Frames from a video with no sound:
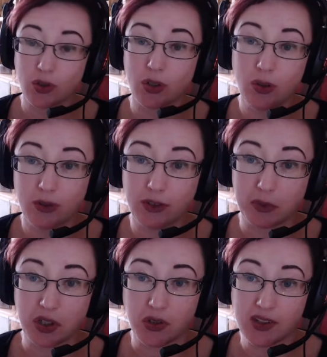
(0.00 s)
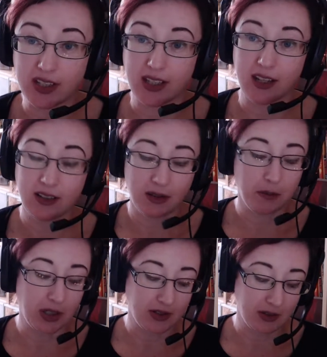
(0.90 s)
know if I'm going to use it yet
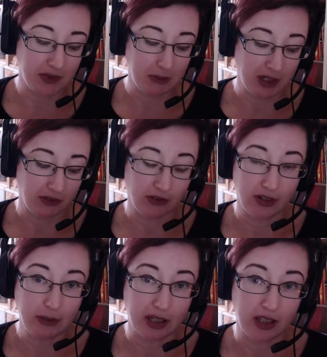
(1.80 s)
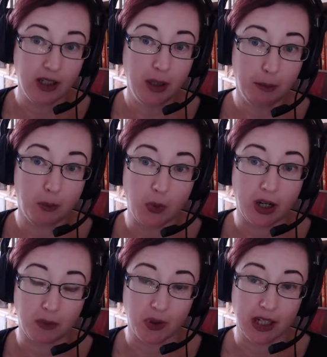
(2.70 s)
because it was a bit of a freebie when I
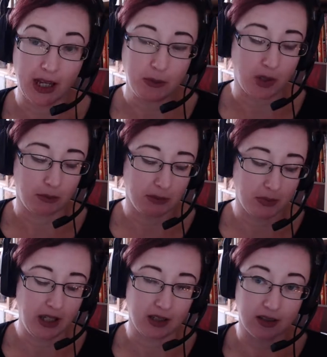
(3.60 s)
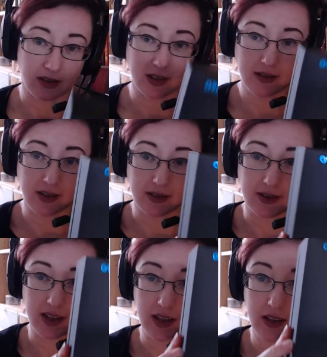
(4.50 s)
bought the laptop, but this is the